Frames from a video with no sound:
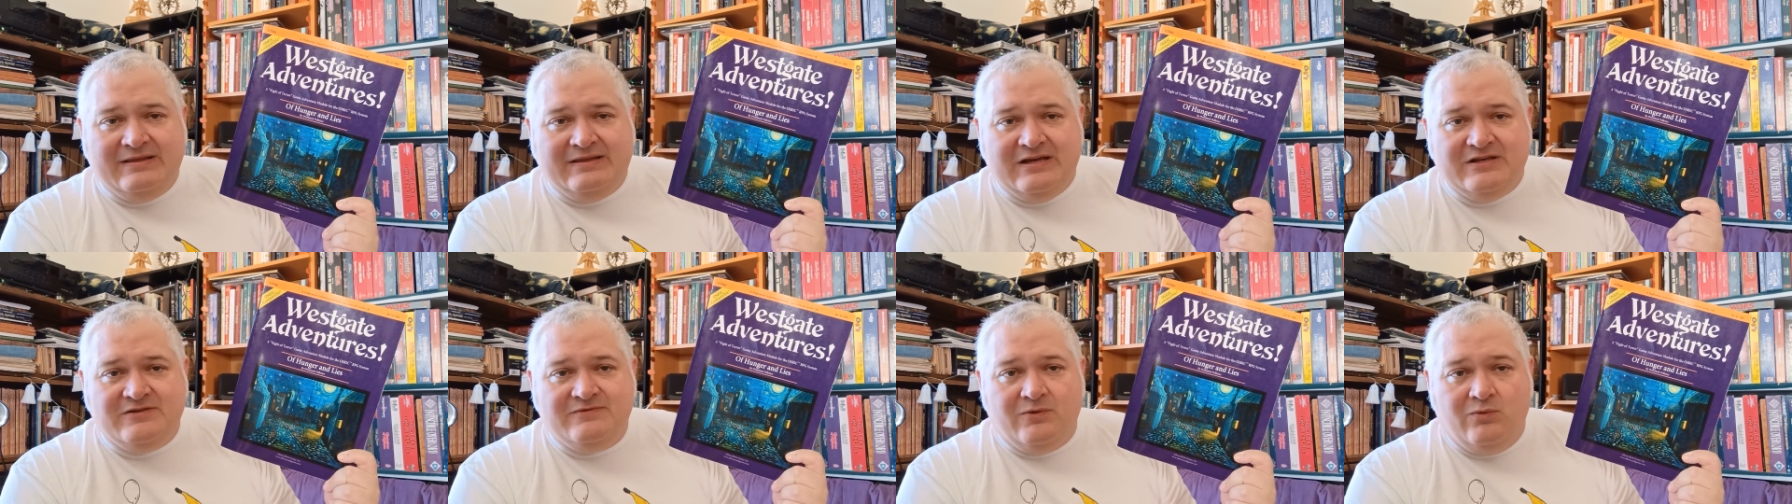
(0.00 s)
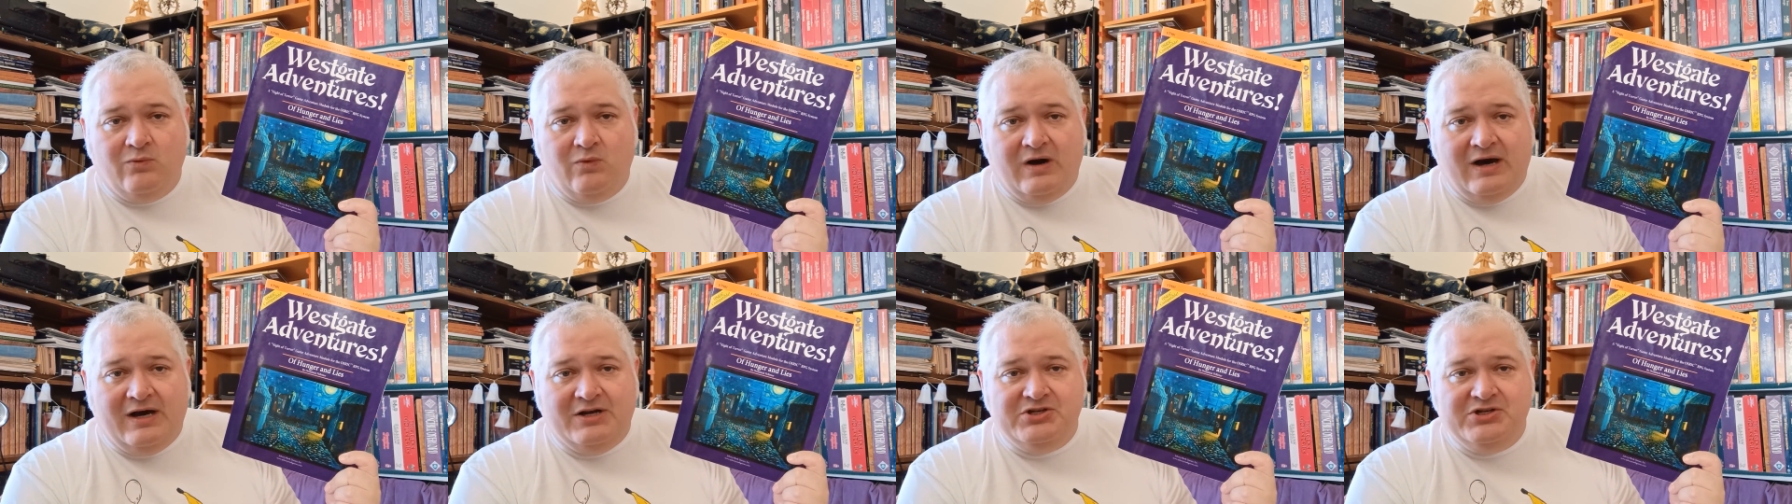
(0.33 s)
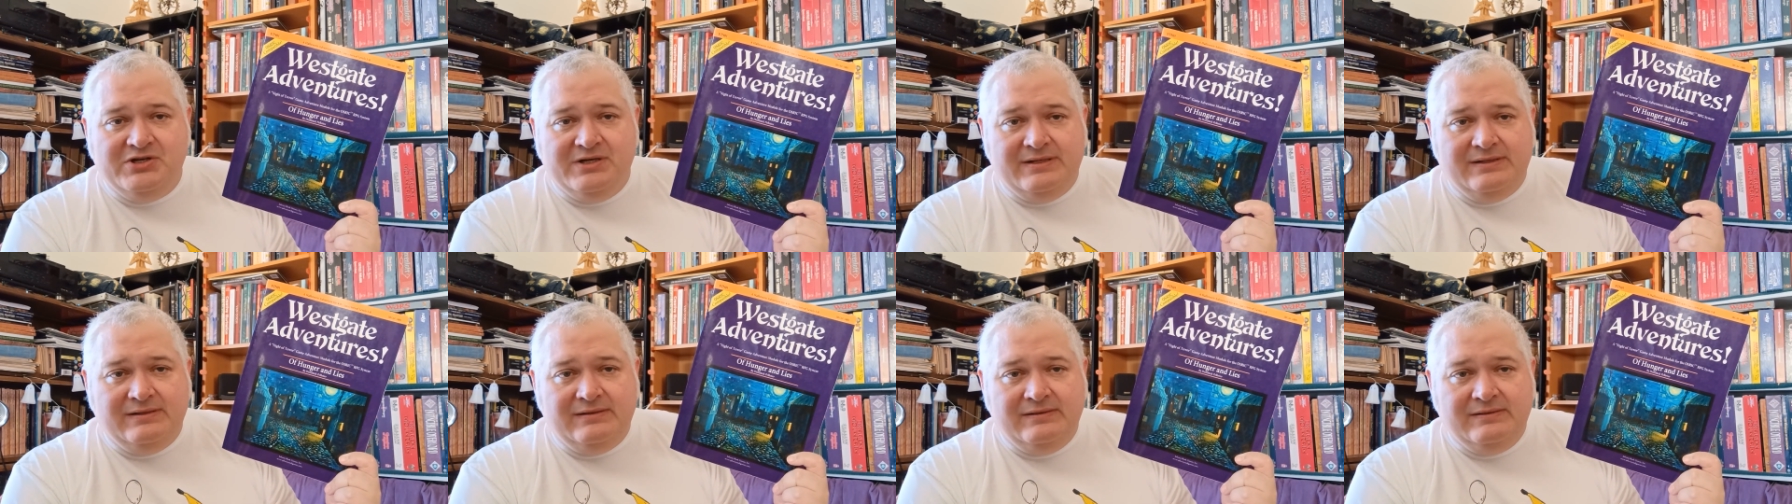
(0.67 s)
Thanks for
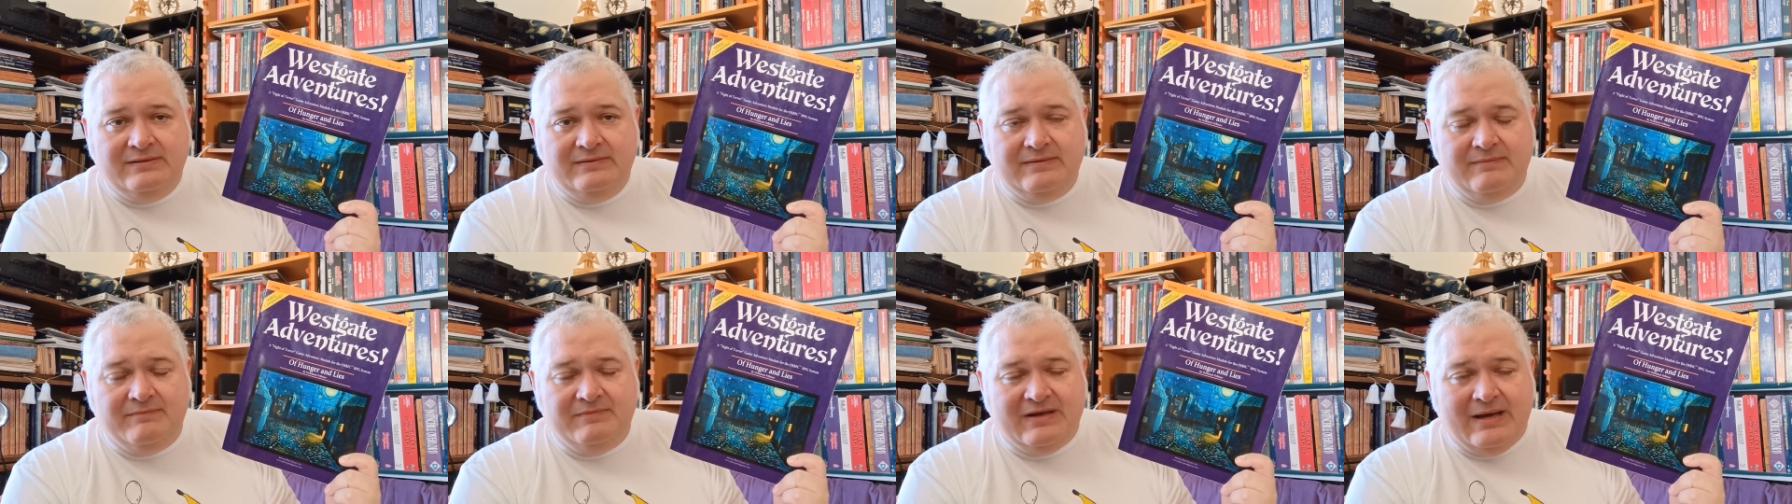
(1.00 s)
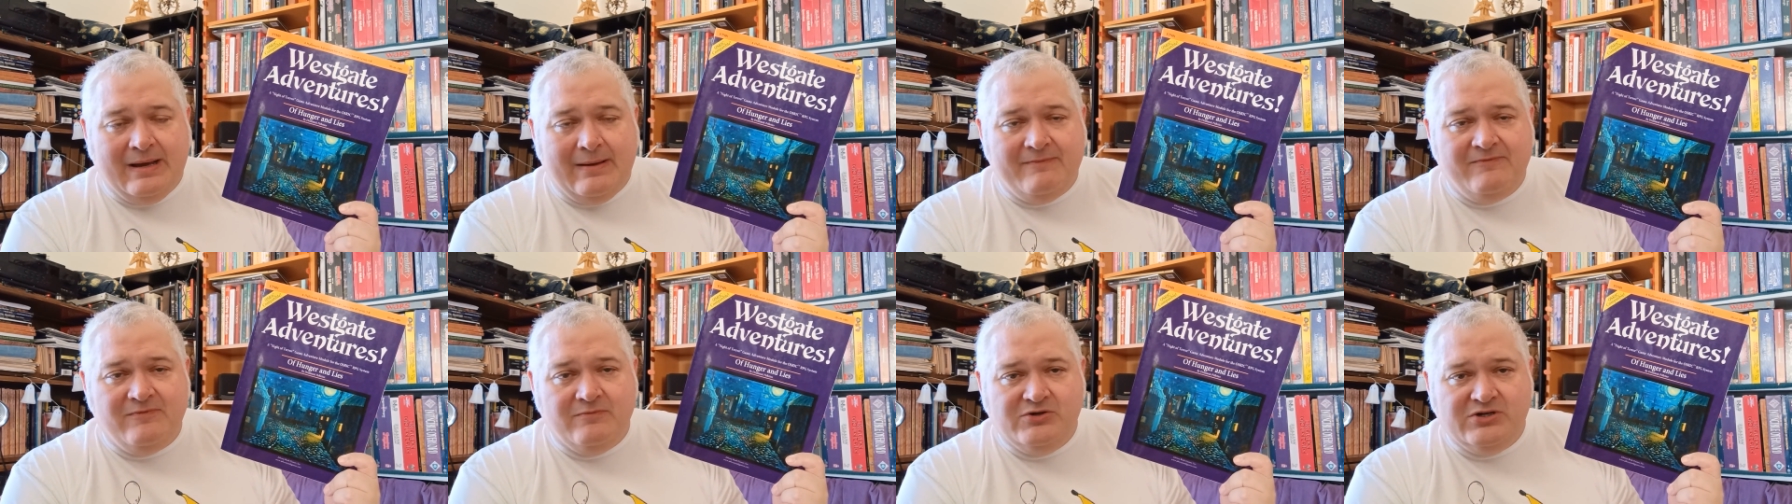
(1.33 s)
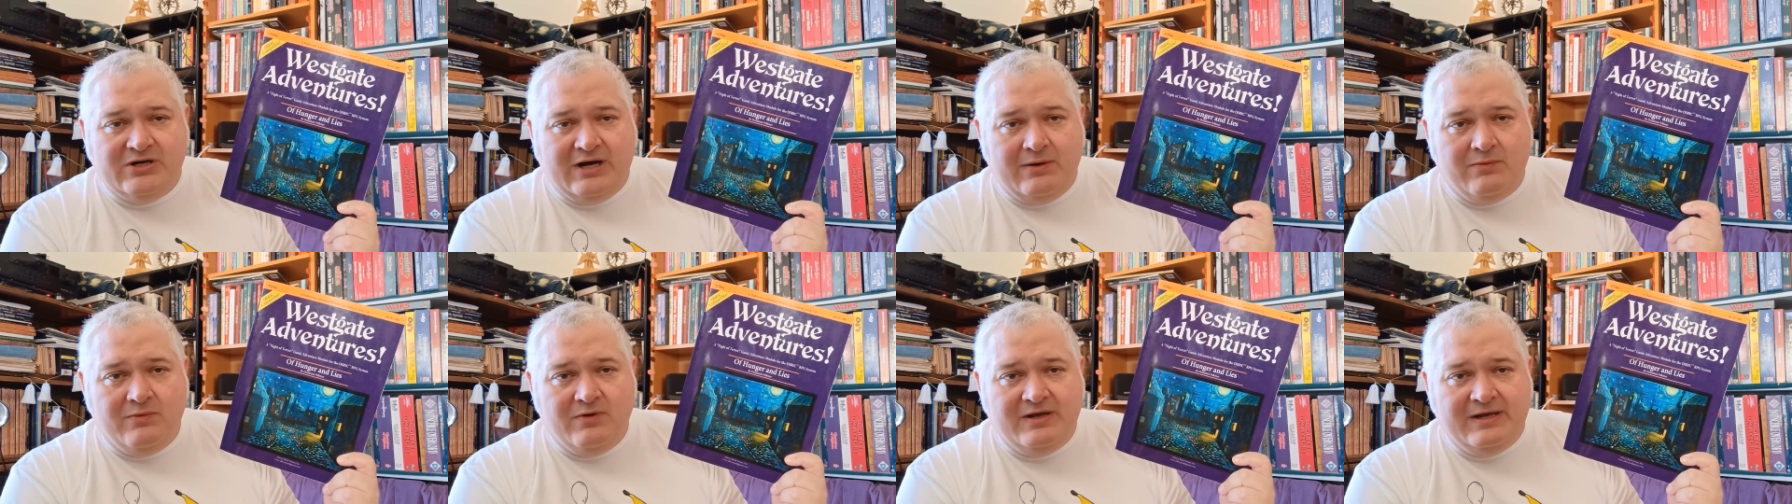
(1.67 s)
watching. Tom from
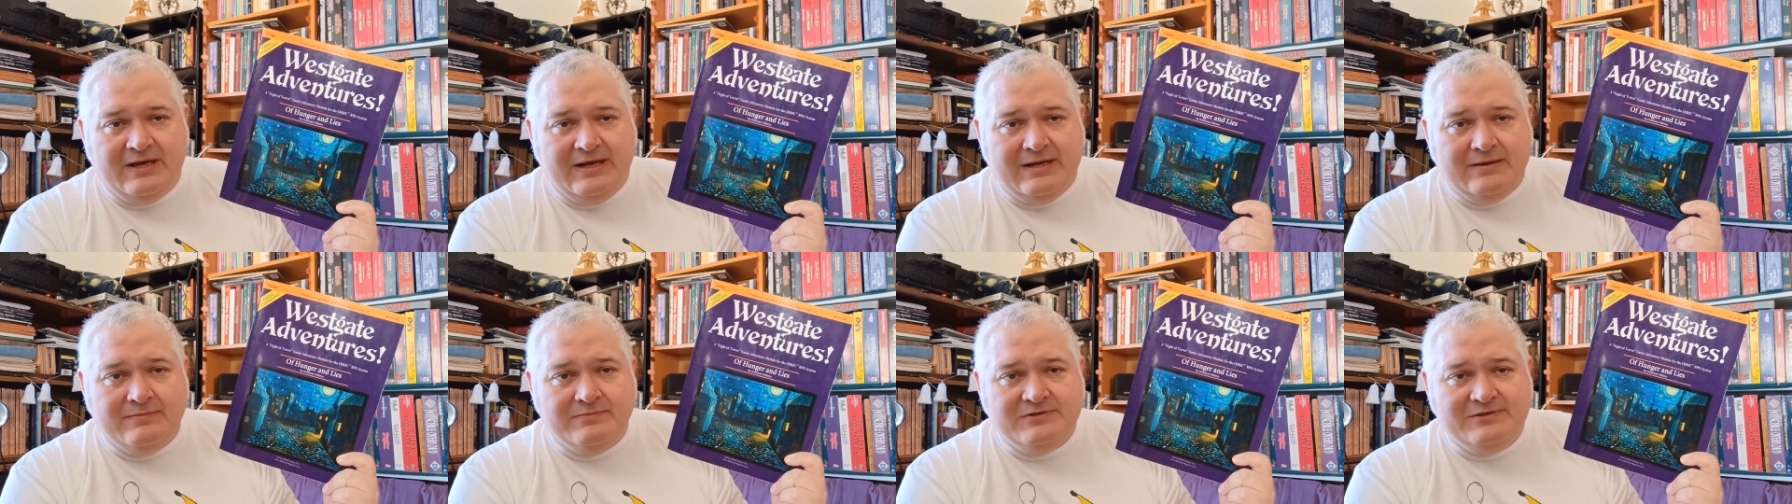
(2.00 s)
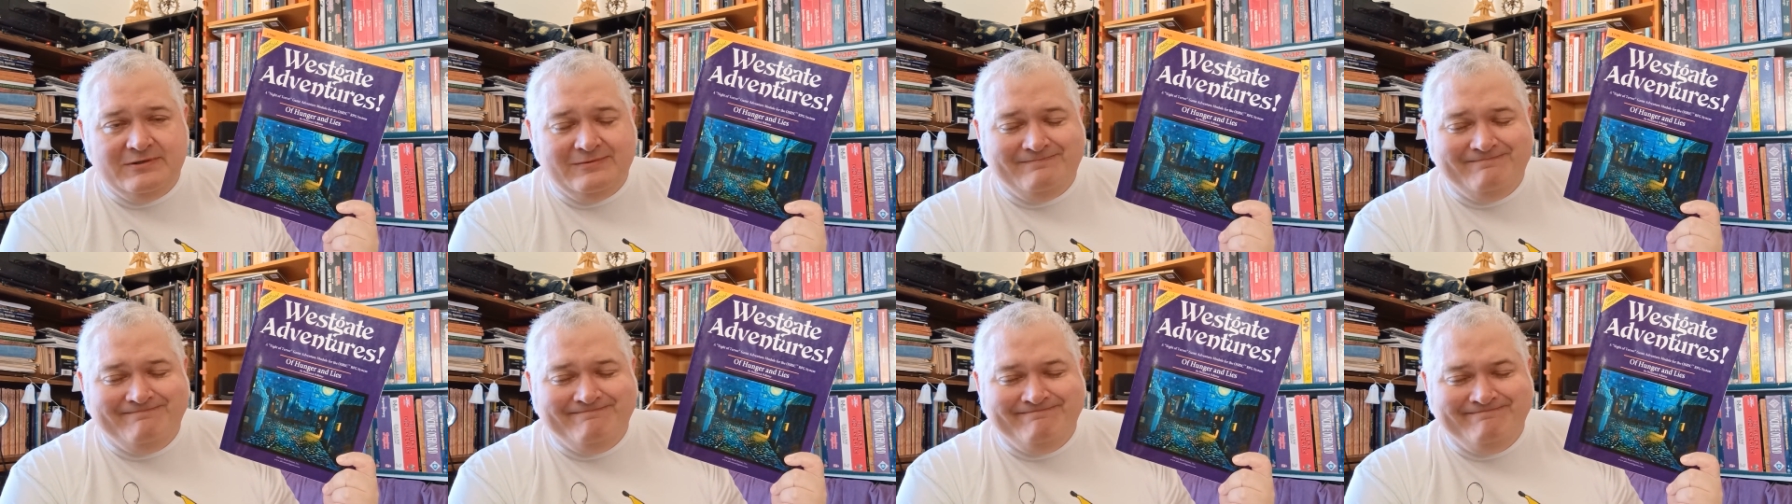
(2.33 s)
Johnny Work Games.